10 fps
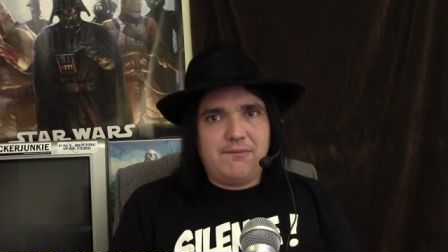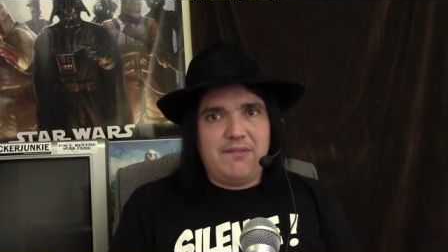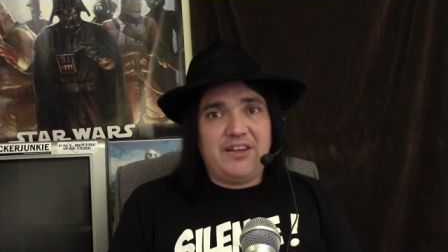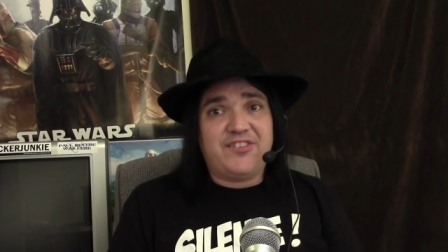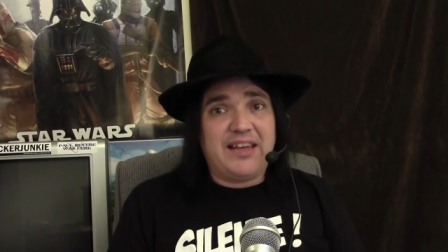
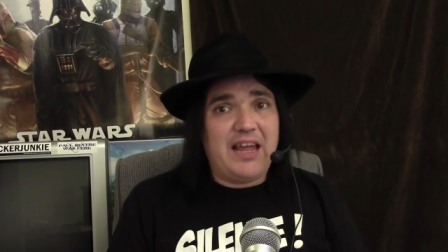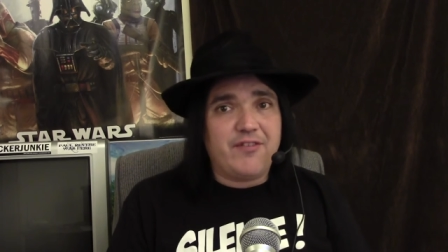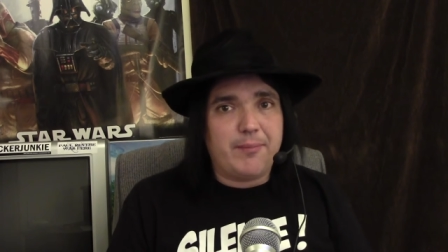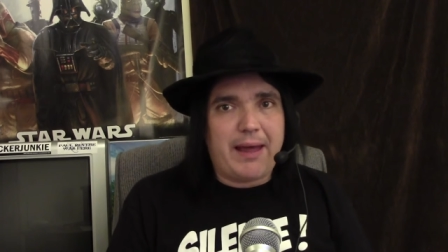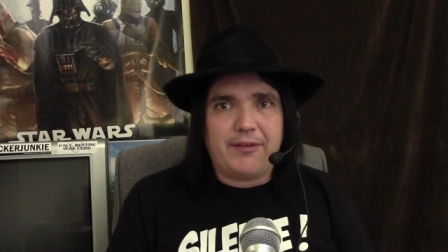Like slave
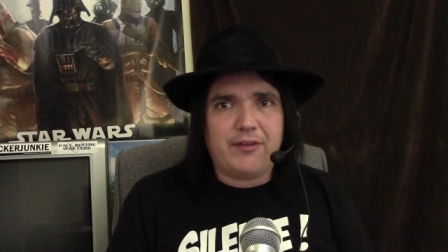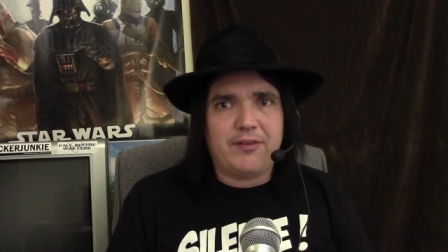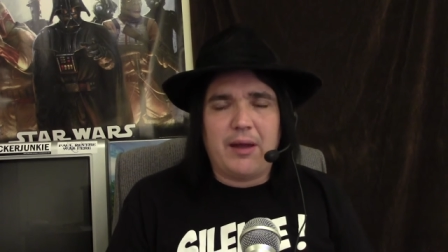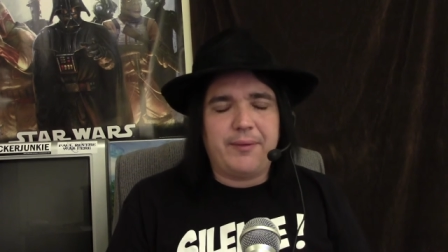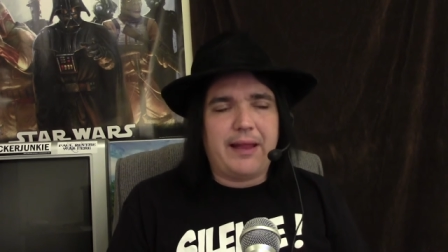and master, that's
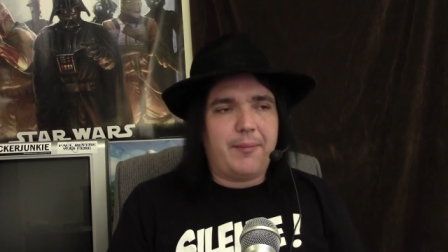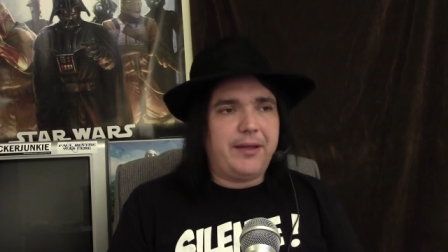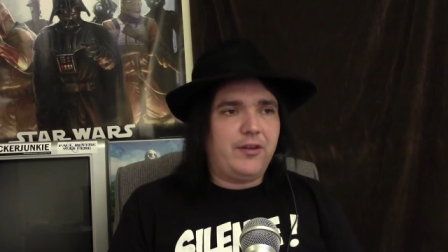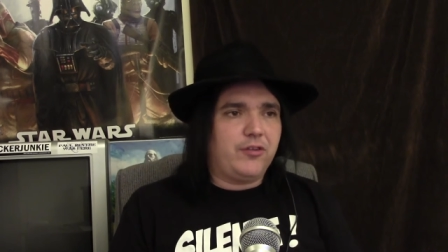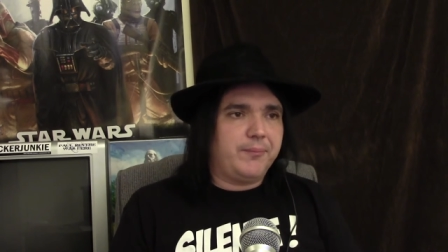not what that
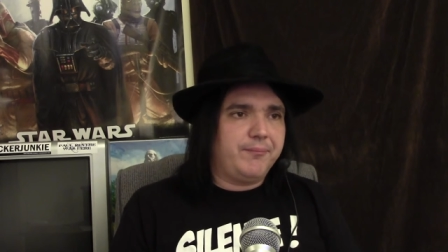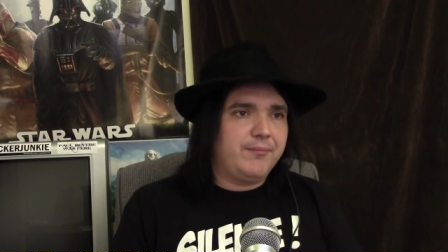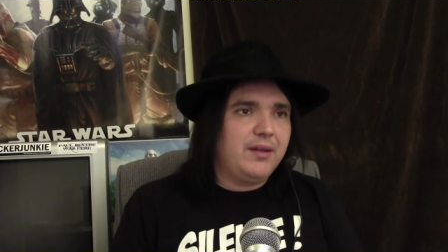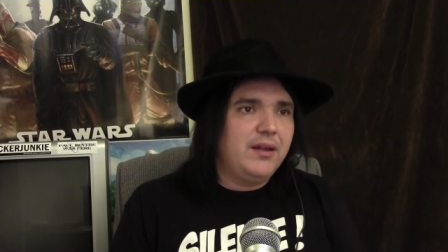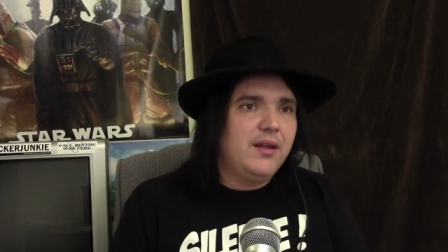means.
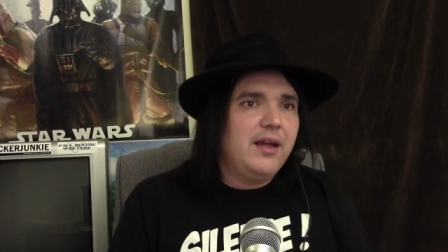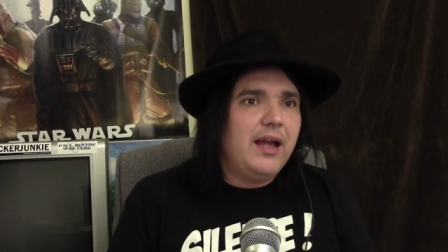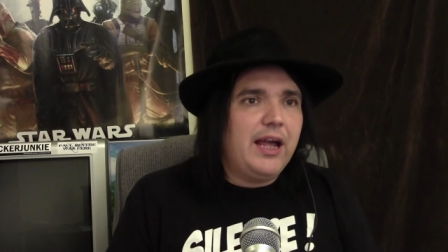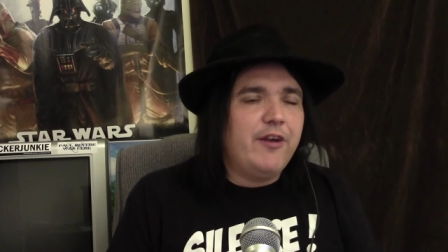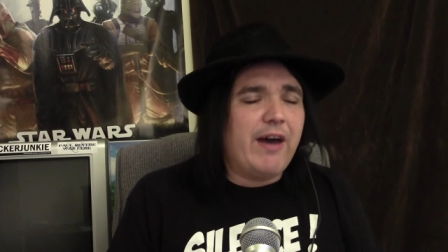
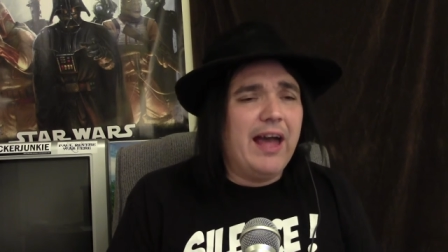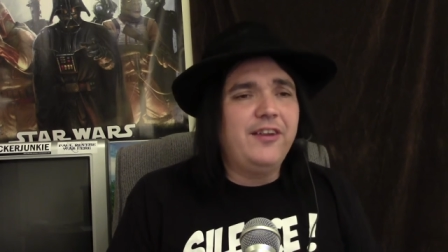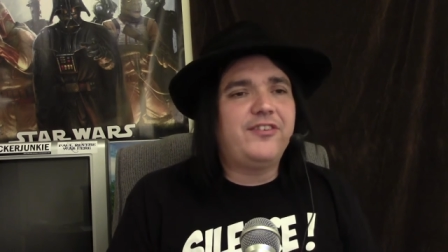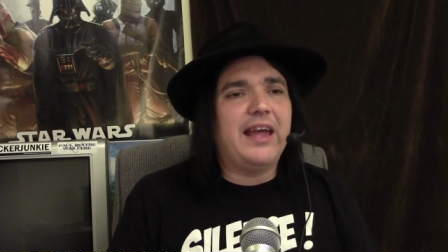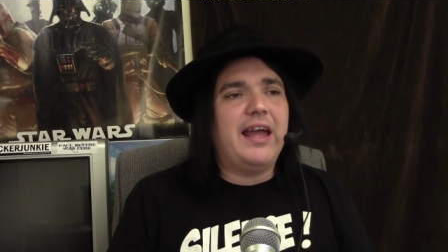If I
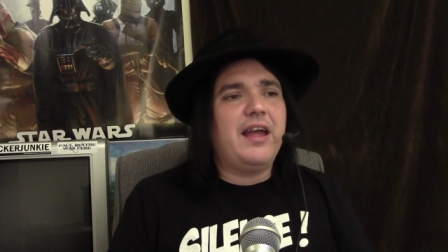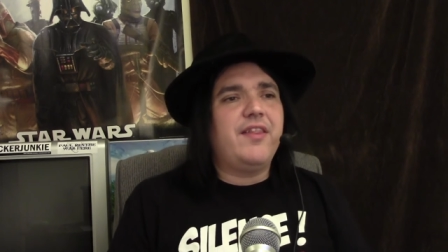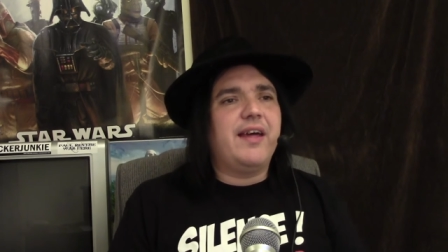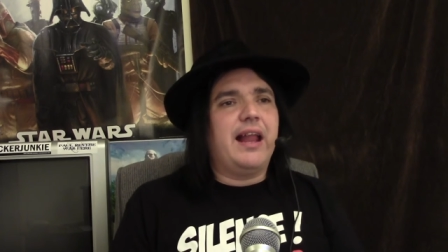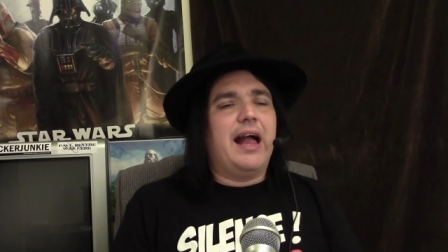say
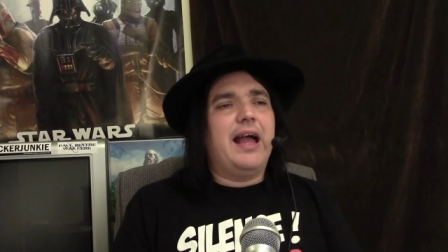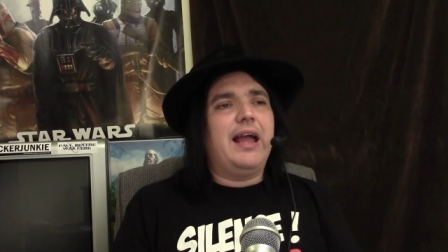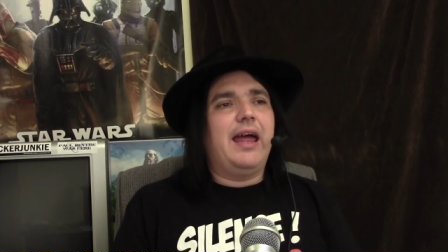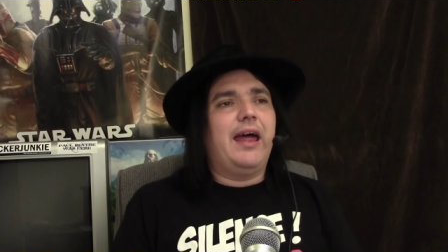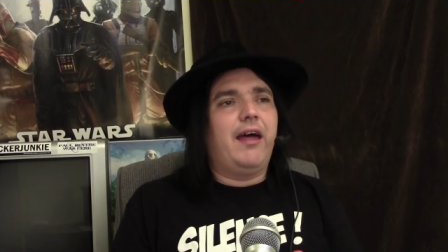that I
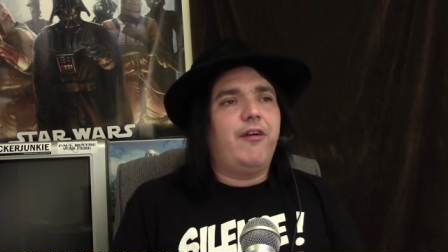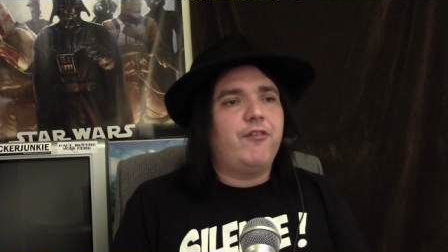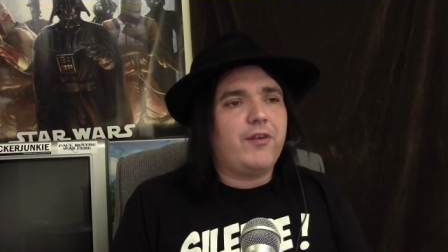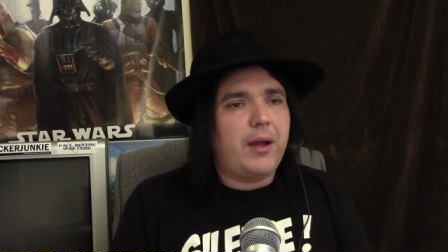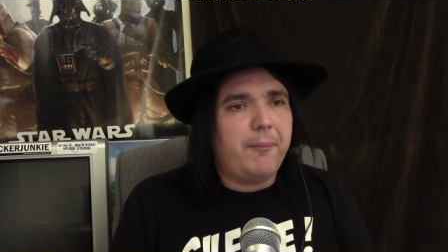
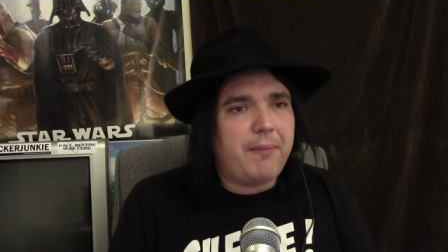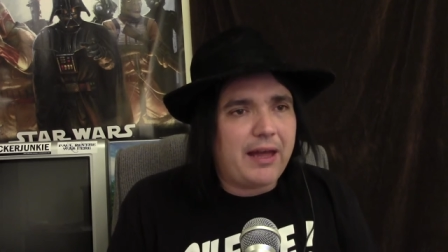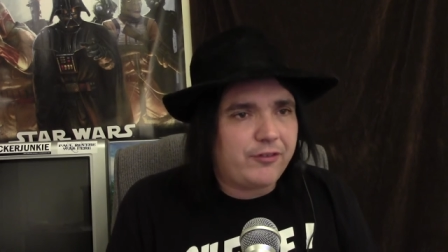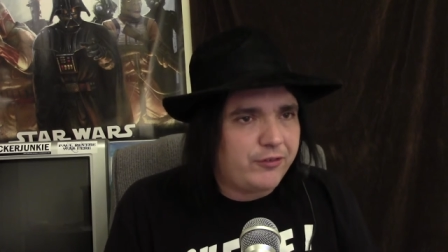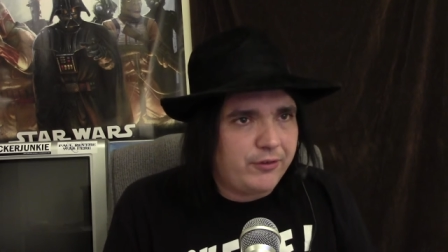have
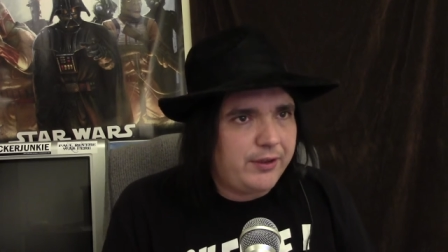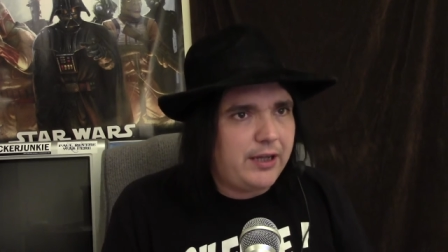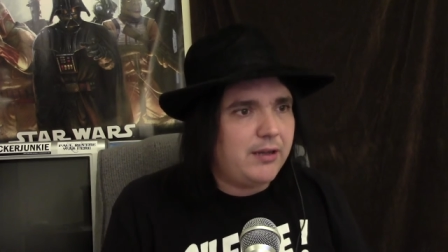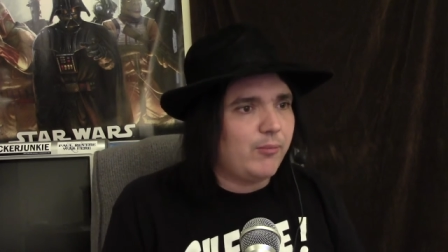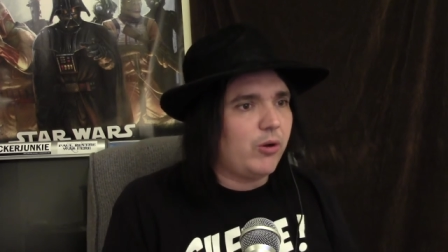mastered
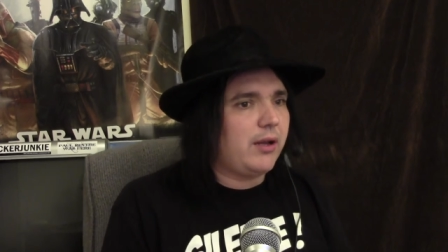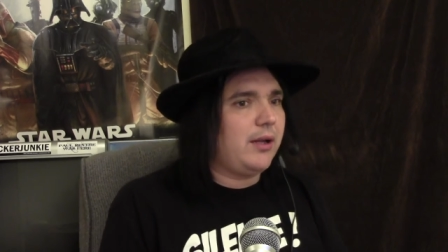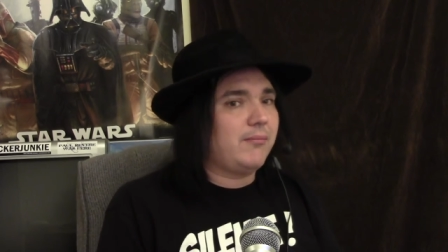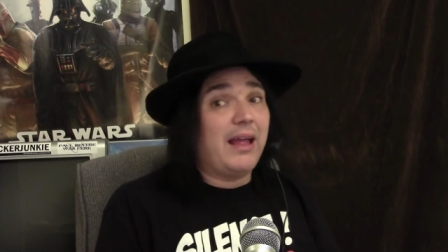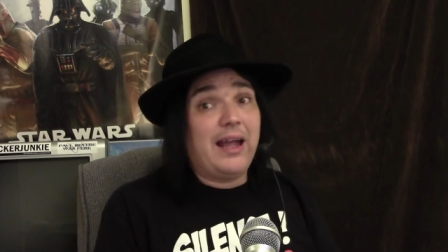keyboarding,
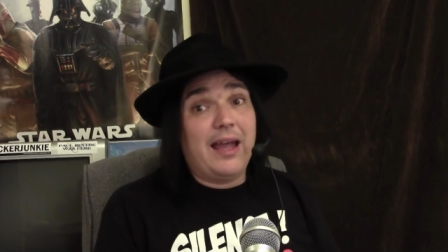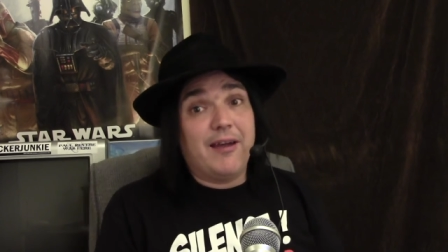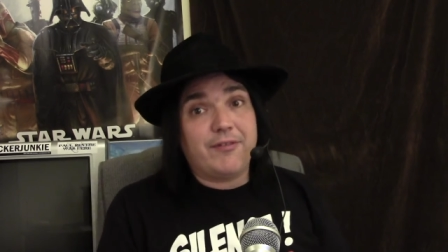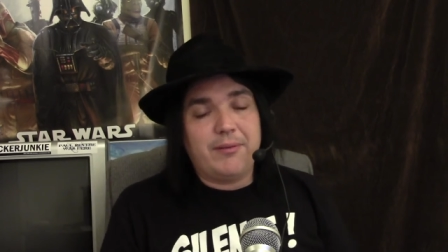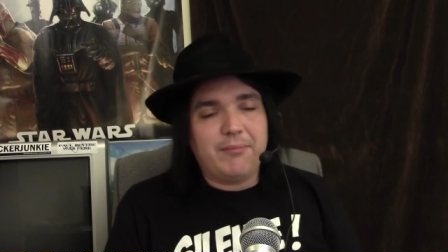I
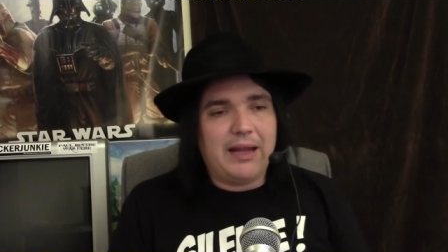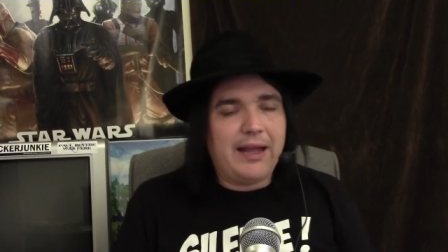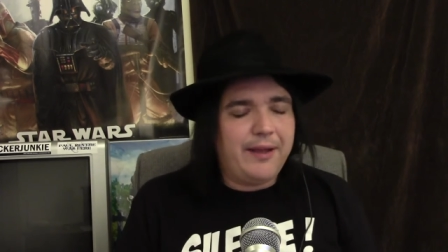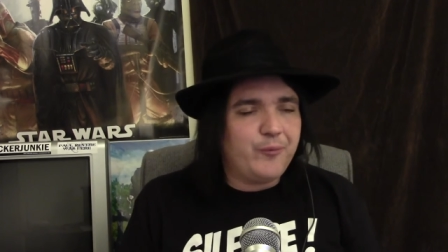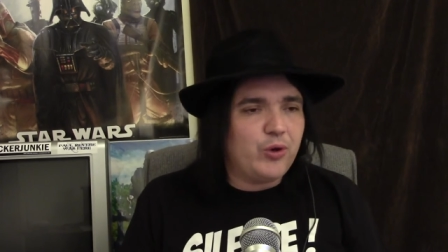haven't, but
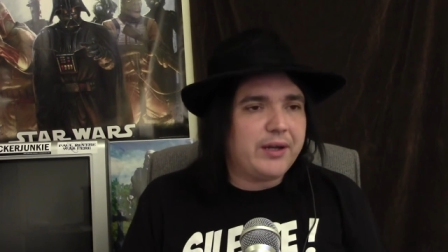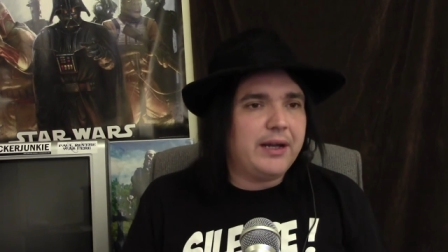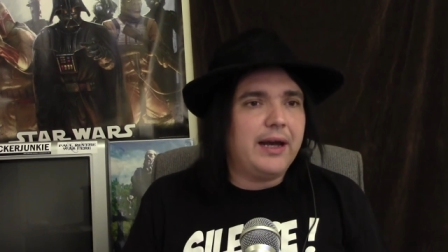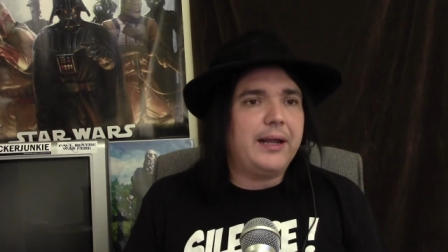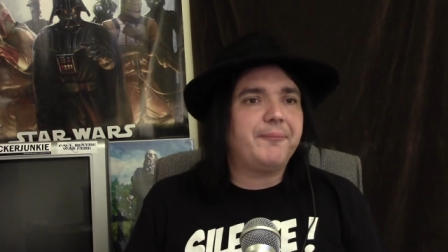I am working
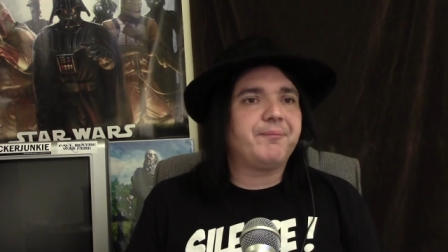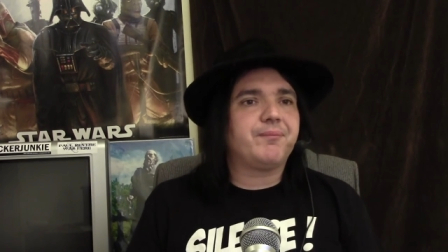on it.